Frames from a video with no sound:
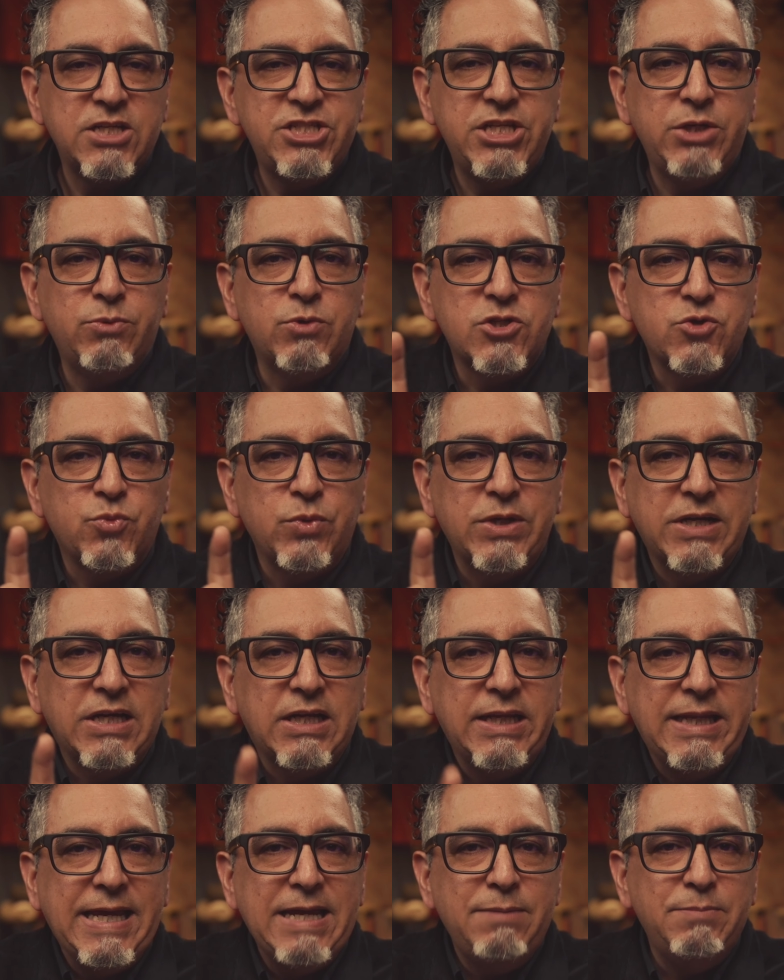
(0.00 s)
She was
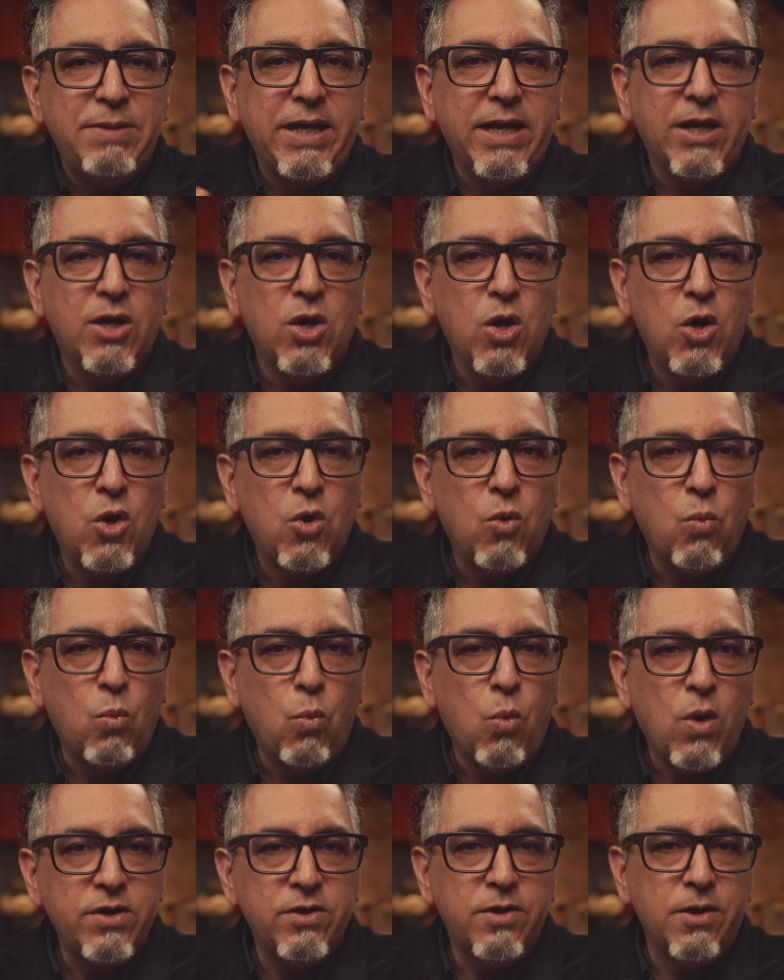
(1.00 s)
reclaiming
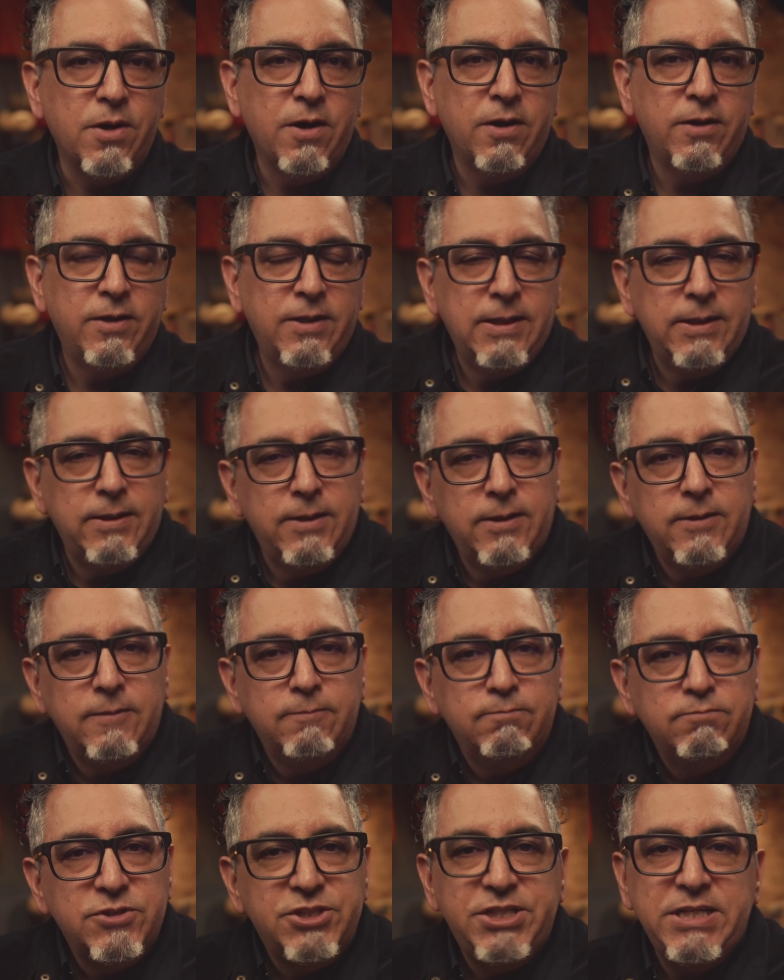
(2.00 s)
wonder.
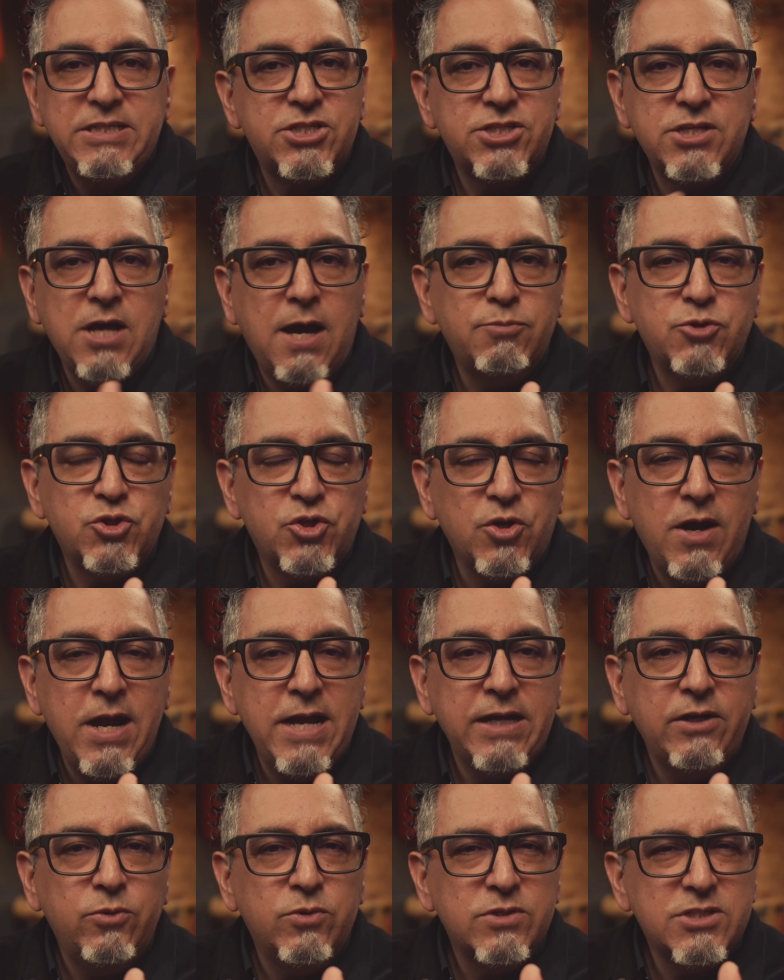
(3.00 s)
She'd stopped
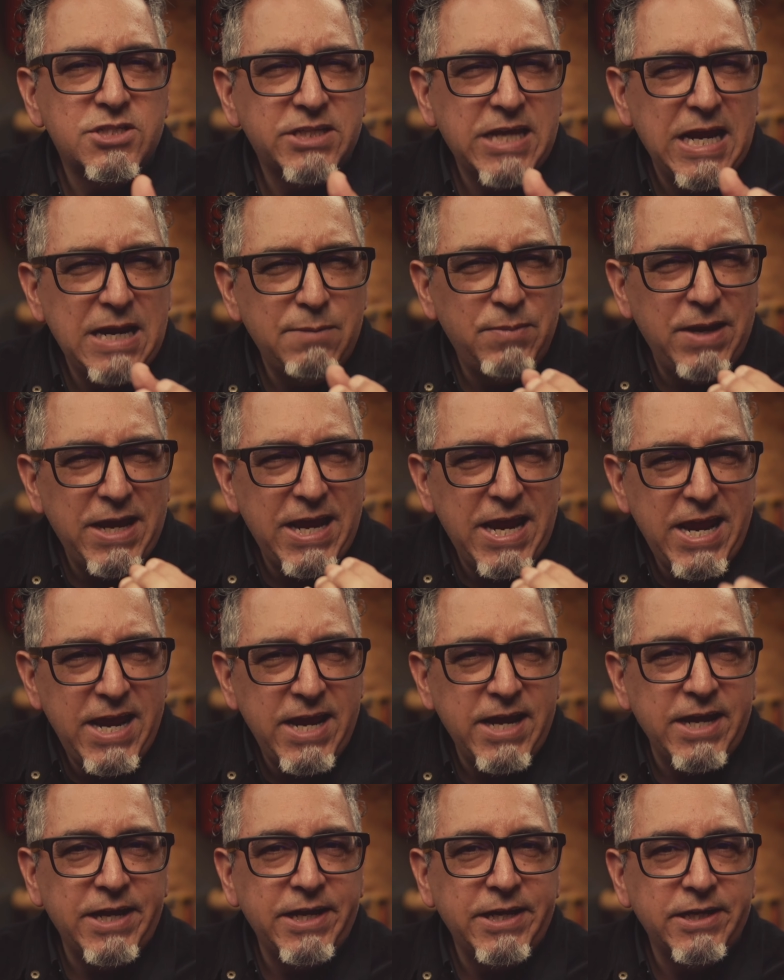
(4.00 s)
trying to escape
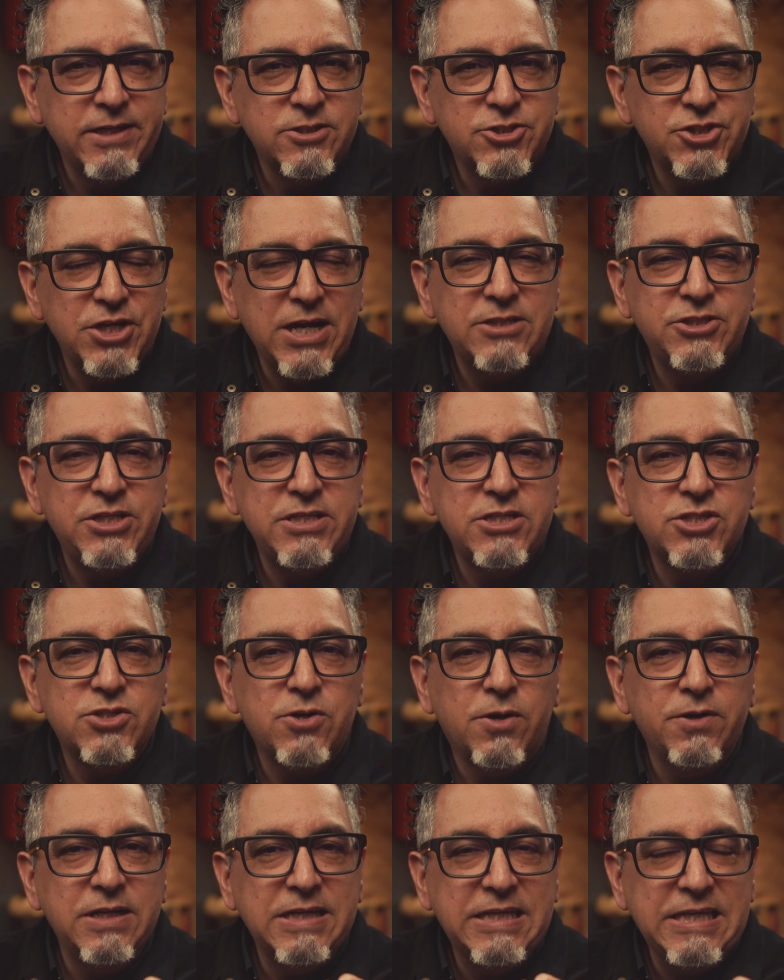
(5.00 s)
age, and she
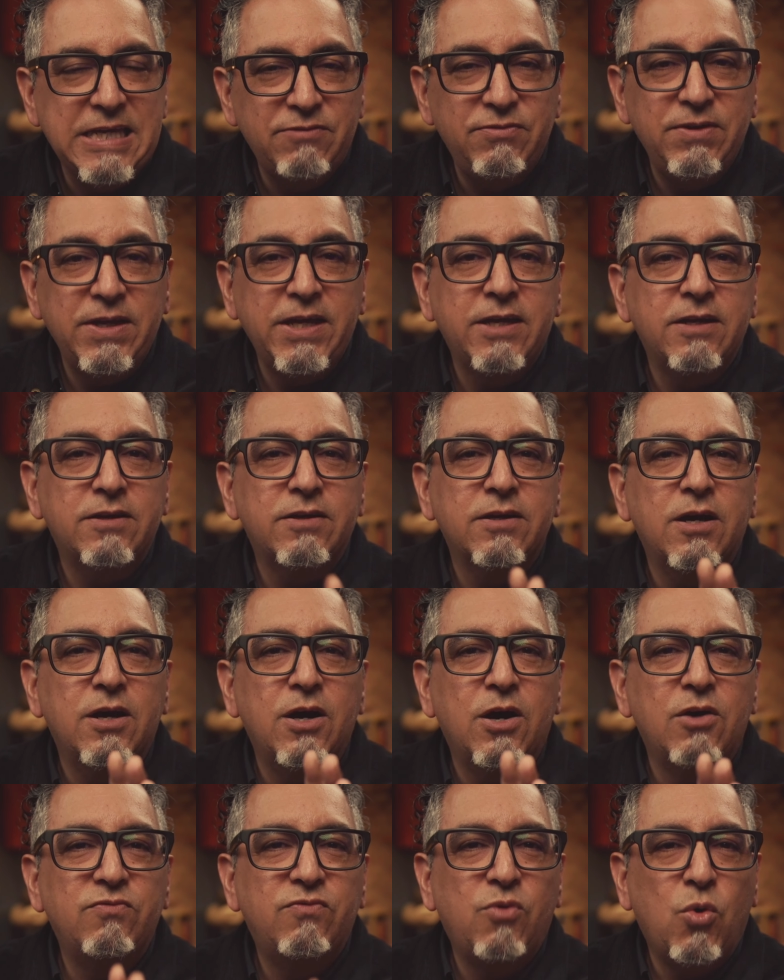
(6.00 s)
started giving it
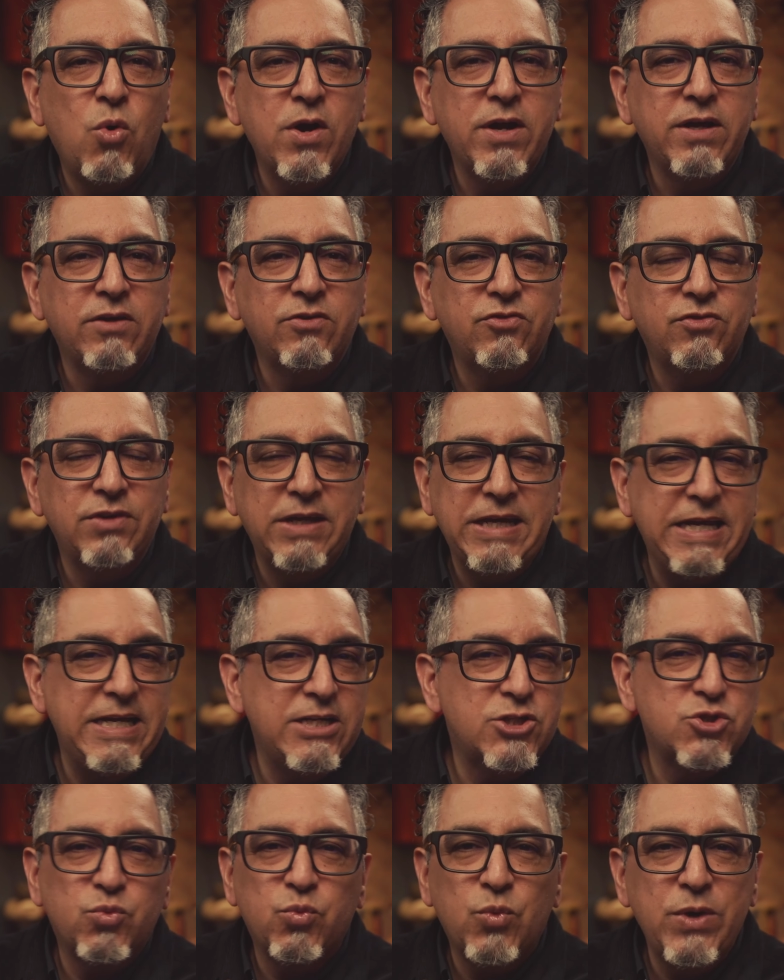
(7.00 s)
a voice.
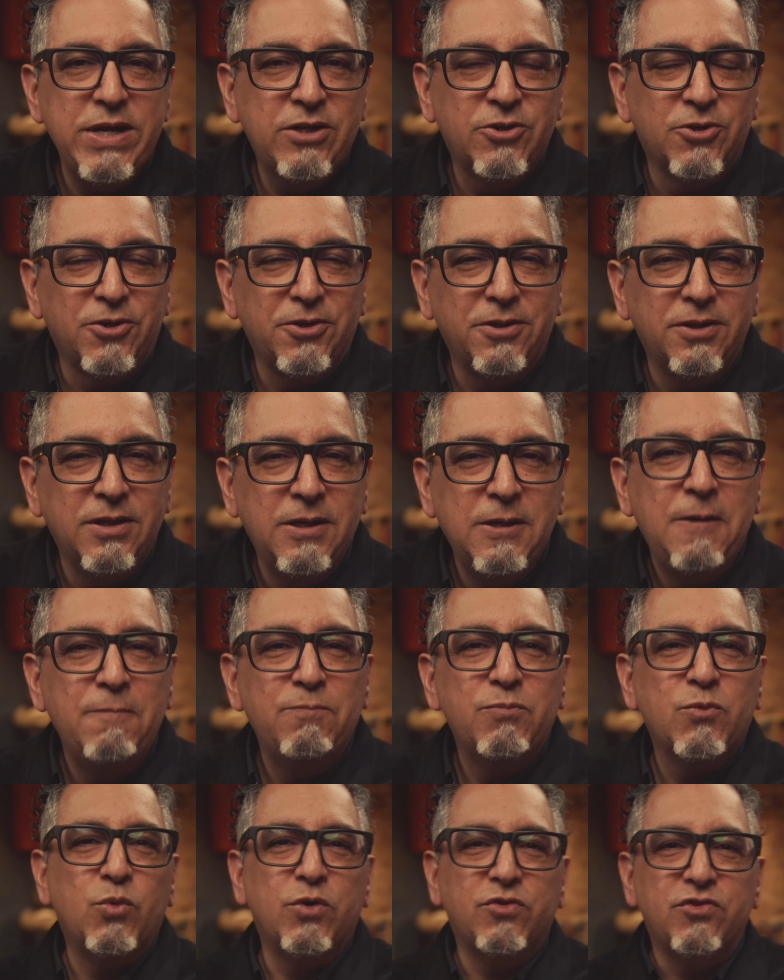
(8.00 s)
Each wrinkle
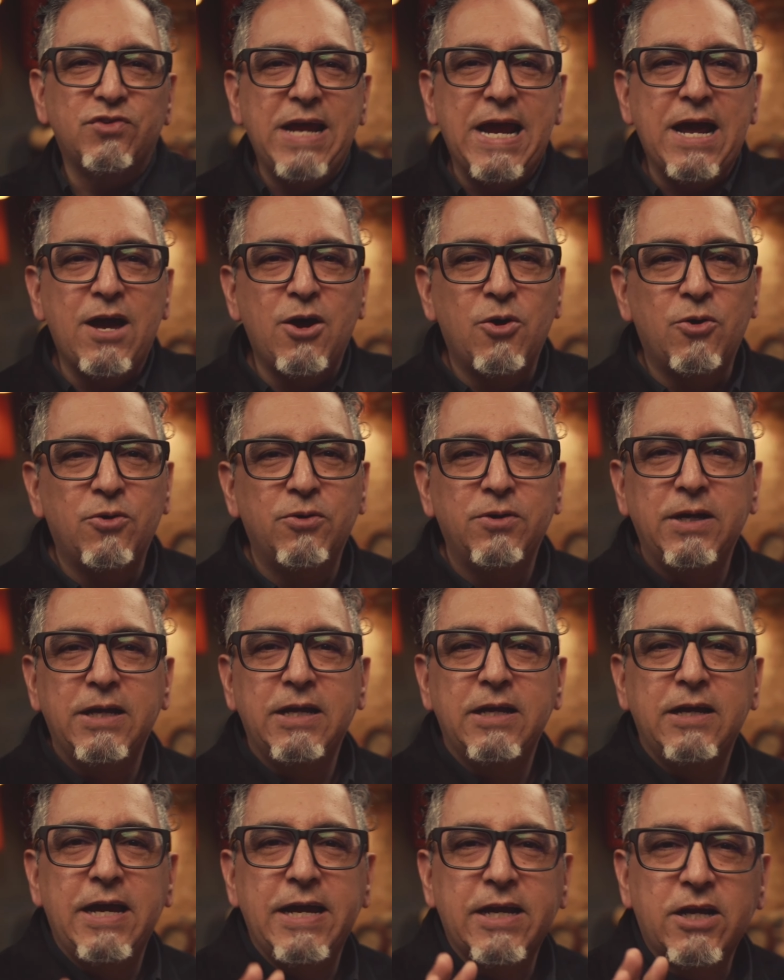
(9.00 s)
was now
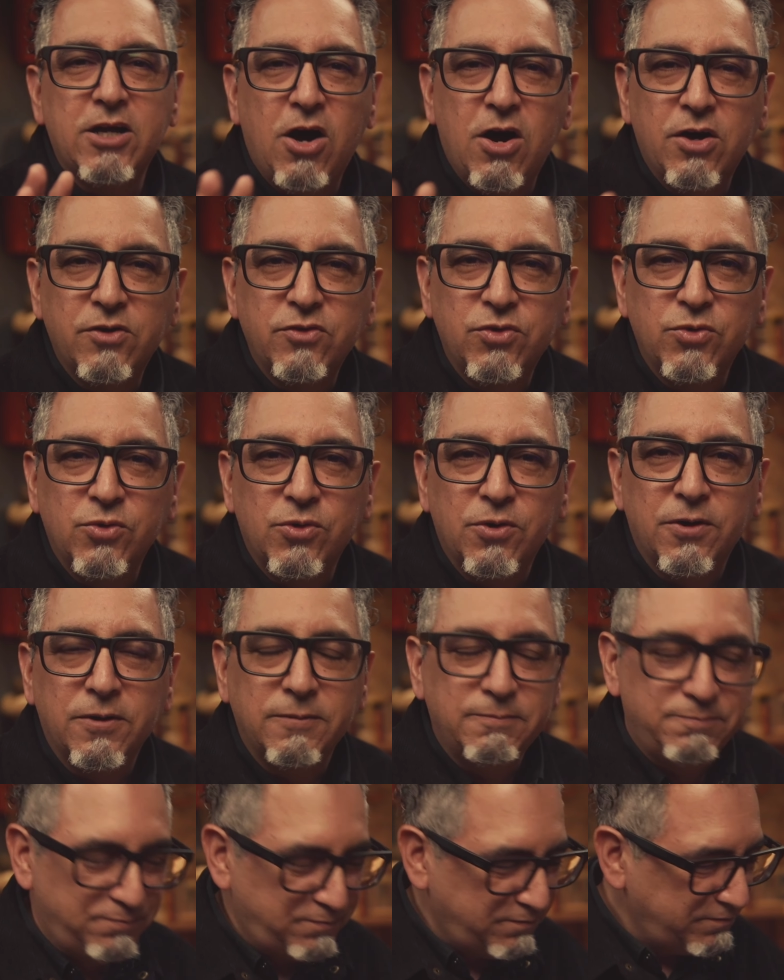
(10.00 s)
a
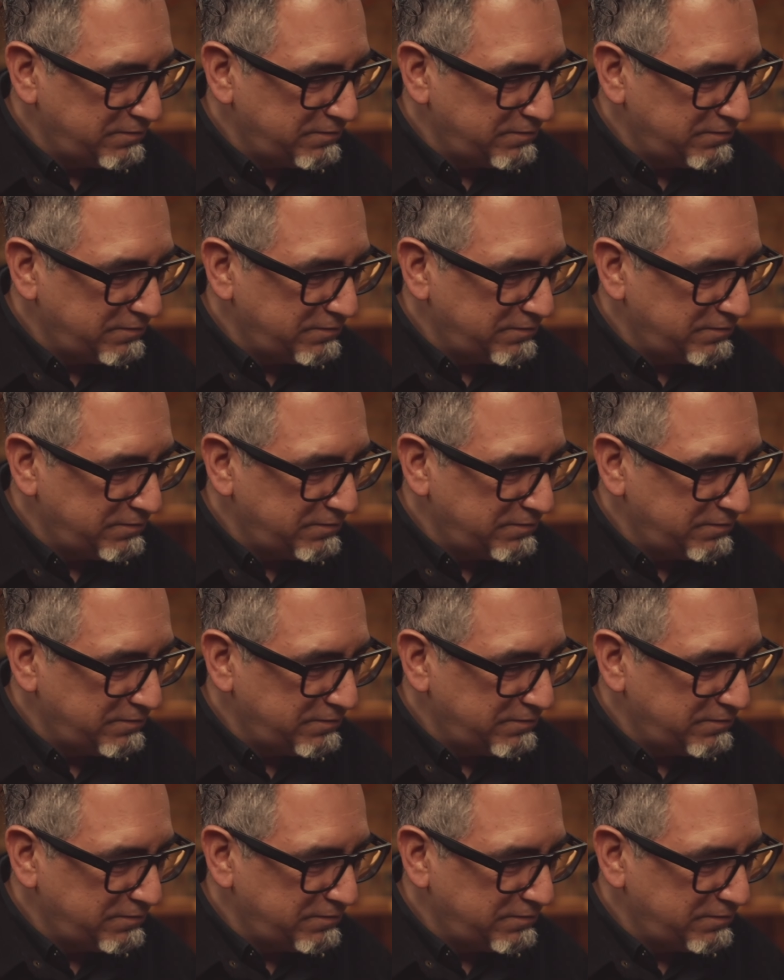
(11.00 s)
contour.